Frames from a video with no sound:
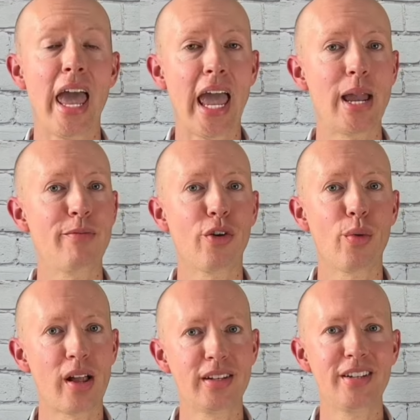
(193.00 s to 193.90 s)
Aim for
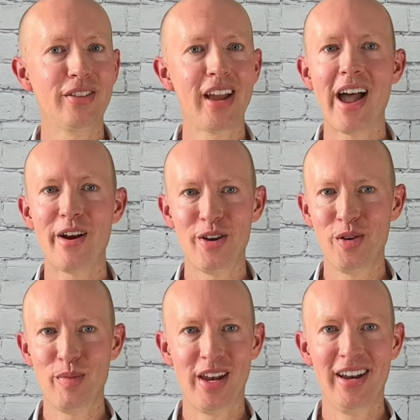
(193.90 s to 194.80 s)
relatively higher
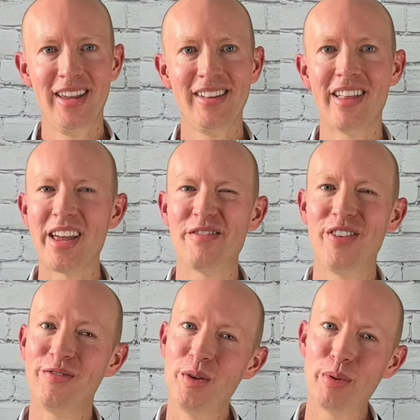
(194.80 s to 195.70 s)
humidity, like
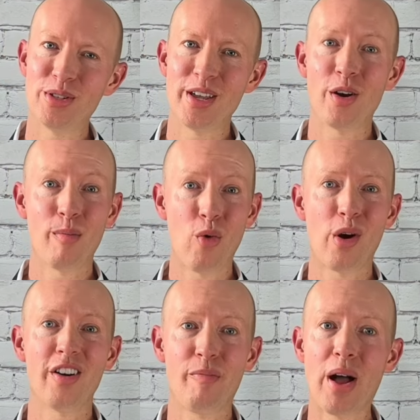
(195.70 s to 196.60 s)
50% or
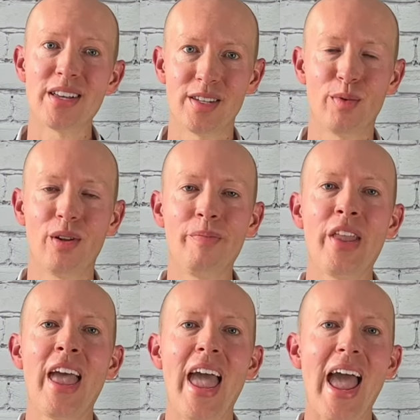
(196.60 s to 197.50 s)
more if possible,
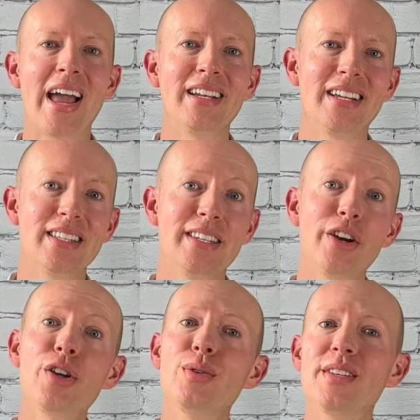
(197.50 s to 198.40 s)
and
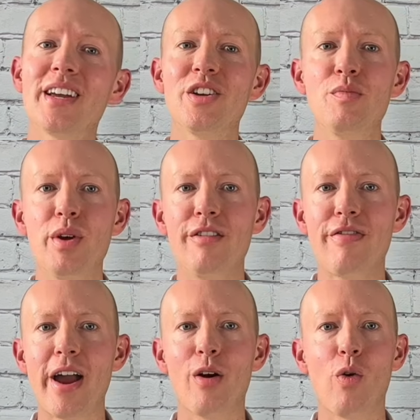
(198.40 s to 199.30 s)
consider using a
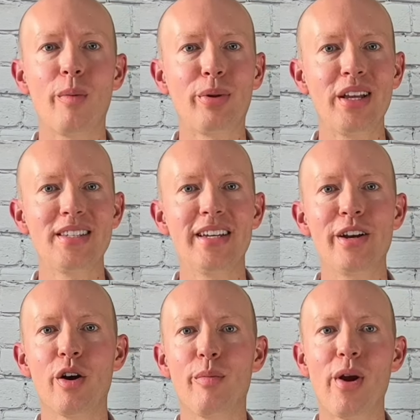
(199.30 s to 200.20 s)
humidifier or placing
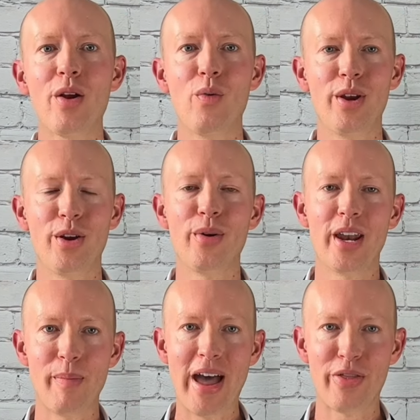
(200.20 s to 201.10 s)
near a bright window in
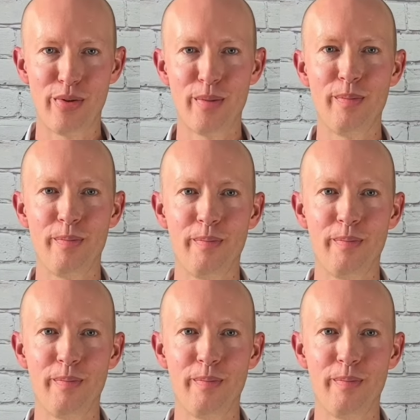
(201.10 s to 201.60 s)
a bathroom.